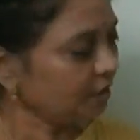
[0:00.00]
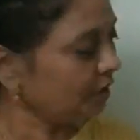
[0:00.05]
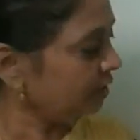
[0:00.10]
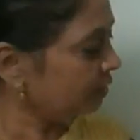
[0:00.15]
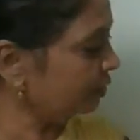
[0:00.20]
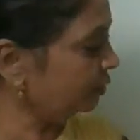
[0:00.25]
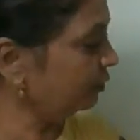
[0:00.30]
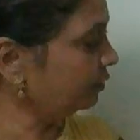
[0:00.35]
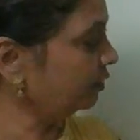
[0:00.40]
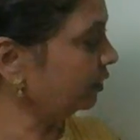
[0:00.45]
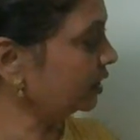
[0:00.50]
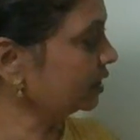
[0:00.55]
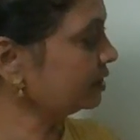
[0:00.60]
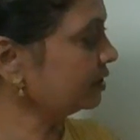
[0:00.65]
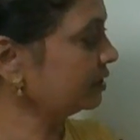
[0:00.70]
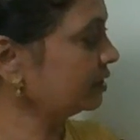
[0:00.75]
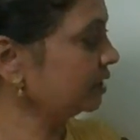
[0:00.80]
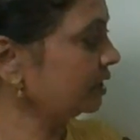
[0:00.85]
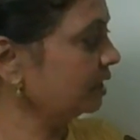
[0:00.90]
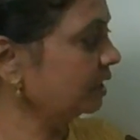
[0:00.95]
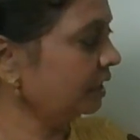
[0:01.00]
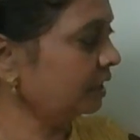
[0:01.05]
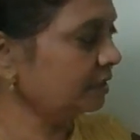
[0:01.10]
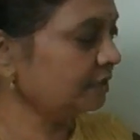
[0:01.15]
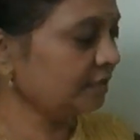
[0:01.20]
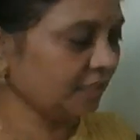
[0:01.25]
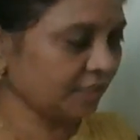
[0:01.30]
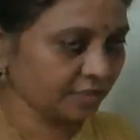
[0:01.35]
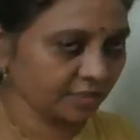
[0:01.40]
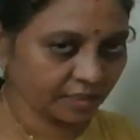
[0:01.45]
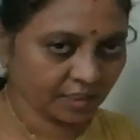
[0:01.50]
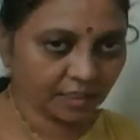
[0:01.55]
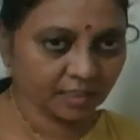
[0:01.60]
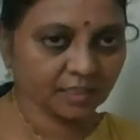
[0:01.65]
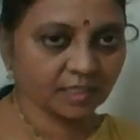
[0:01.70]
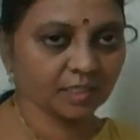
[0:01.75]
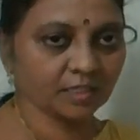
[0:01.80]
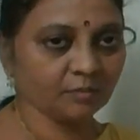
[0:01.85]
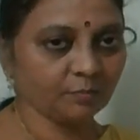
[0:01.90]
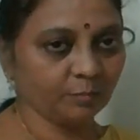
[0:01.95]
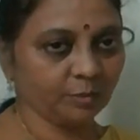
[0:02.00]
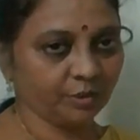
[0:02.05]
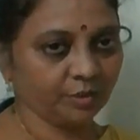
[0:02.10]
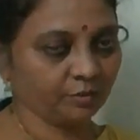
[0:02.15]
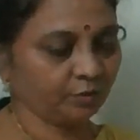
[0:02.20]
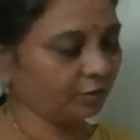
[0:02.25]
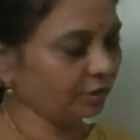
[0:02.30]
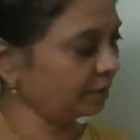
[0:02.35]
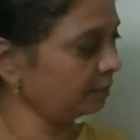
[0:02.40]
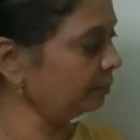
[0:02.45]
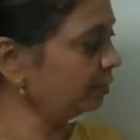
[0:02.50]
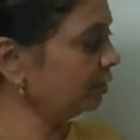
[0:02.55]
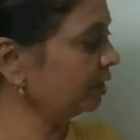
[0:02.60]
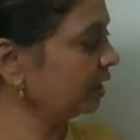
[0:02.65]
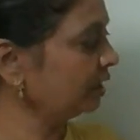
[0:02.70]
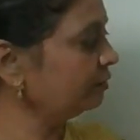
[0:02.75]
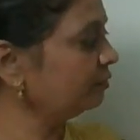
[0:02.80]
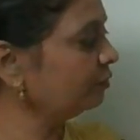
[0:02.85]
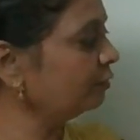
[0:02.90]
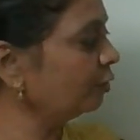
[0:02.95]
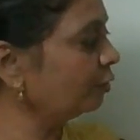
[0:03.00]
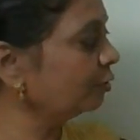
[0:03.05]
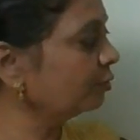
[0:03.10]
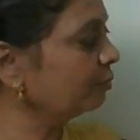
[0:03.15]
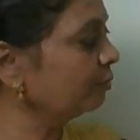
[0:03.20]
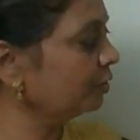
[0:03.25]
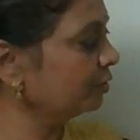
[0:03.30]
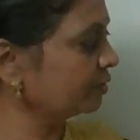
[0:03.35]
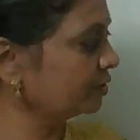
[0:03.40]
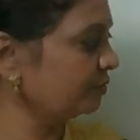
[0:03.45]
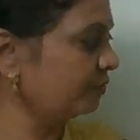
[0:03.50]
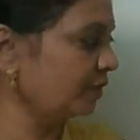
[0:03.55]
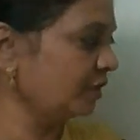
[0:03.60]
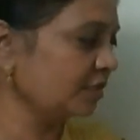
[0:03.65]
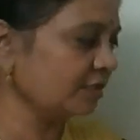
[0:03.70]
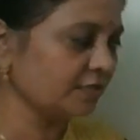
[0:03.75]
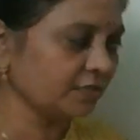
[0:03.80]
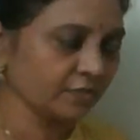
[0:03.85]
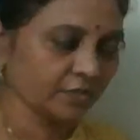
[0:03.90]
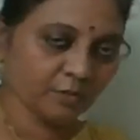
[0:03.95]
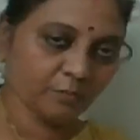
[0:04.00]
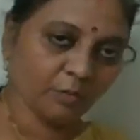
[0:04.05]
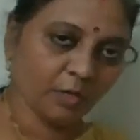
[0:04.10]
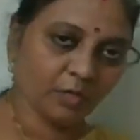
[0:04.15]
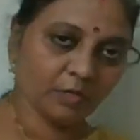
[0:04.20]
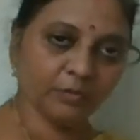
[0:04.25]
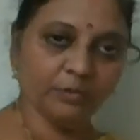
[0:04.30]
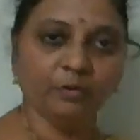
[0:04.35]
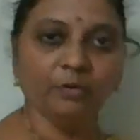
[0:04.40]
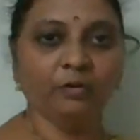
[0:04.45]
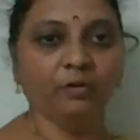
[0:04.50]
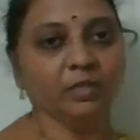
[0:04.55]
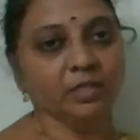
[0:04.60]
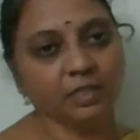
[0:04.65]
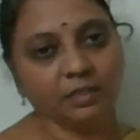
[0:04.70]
So first, in such cases, we talk about, and foremost. First, you all know,